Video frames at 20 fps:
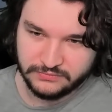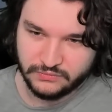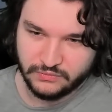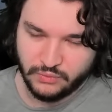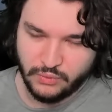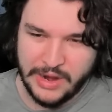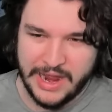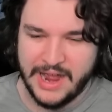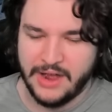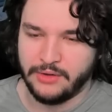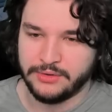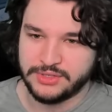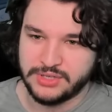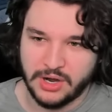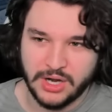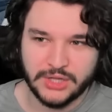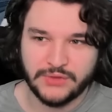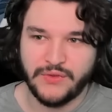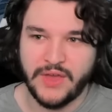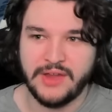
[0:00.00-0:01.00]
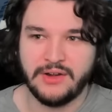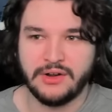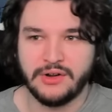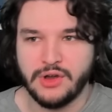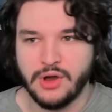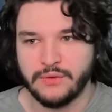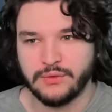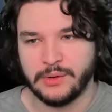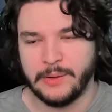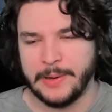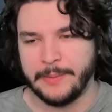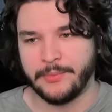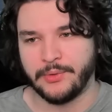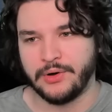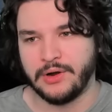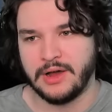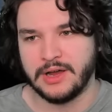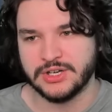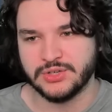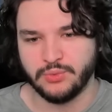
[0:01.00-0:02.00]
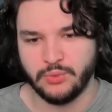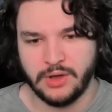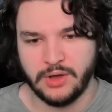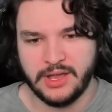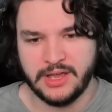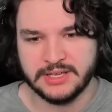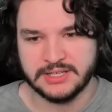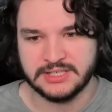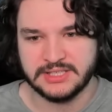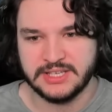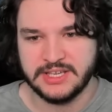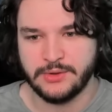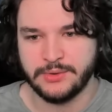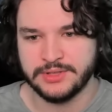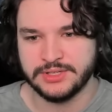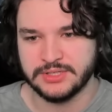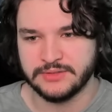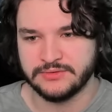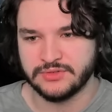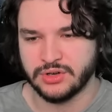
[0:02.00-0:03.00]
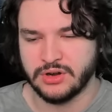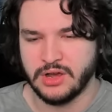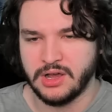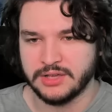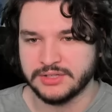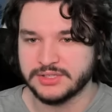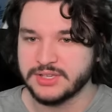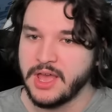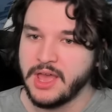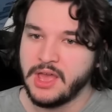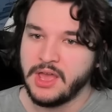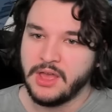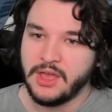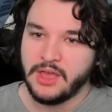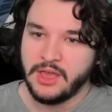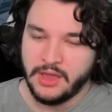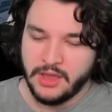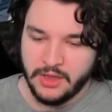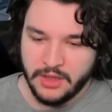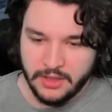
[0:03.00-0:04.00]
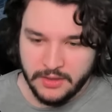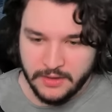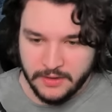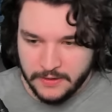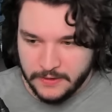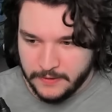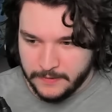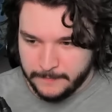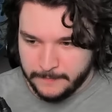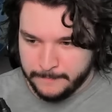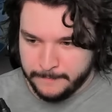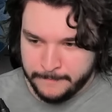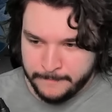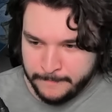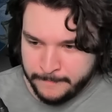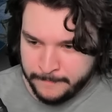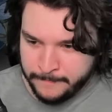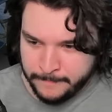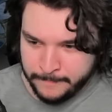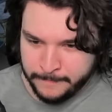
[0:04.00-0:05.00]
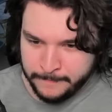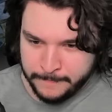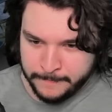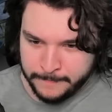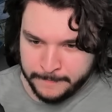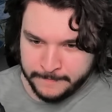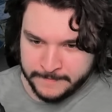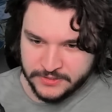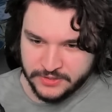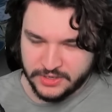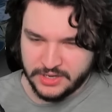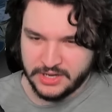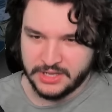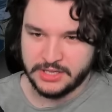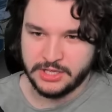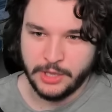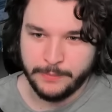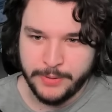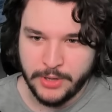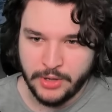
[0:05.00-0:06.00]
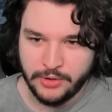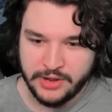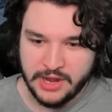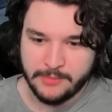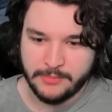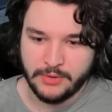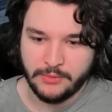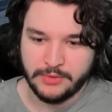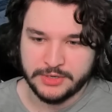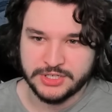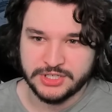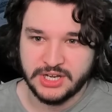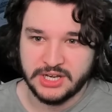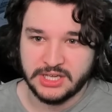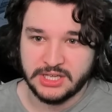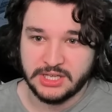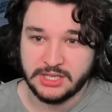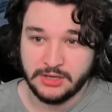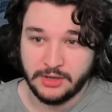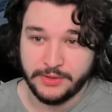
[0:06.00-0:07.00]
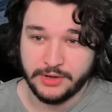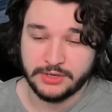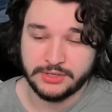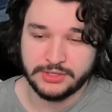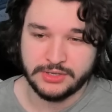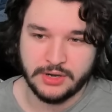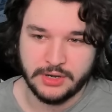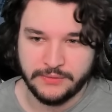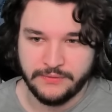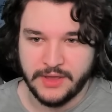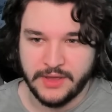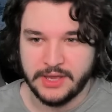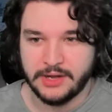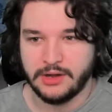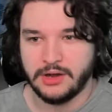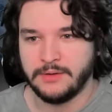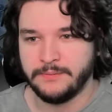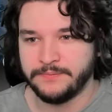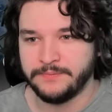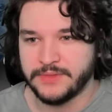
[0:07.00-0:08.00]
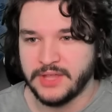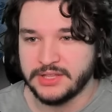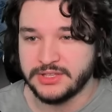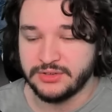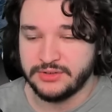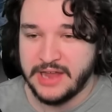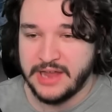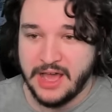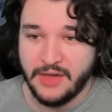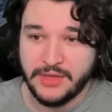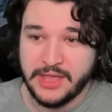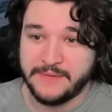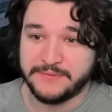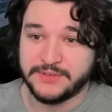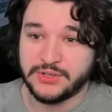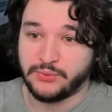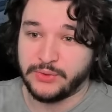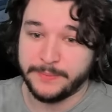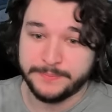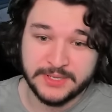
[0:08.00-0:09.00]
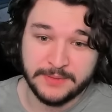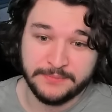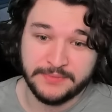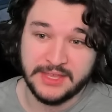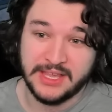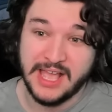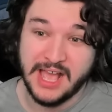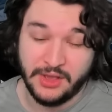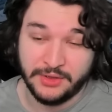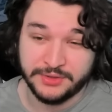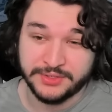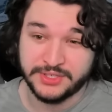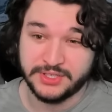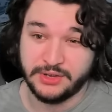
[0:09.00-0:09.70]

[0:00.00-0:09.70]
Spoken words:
Wow, Darth Vader and Overwhelming Barrage. What a sequence of draws. So they're going to kill Poe Dameron, which is going to kill their Darth Vader. And so now they have to rip something else in